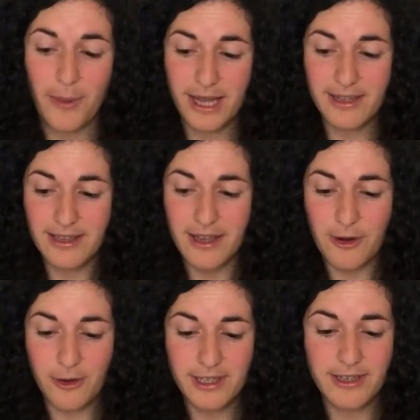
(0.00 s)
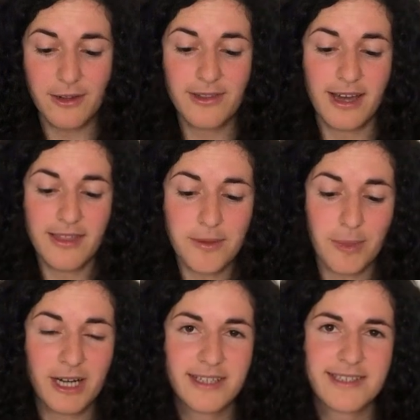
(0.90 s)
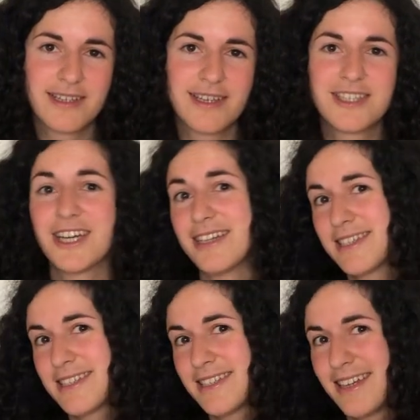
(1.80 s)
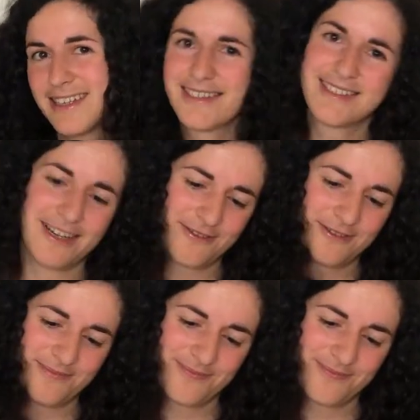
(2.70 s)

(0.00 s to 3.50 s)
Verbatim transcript: while calling all the other parts tasks and stuff.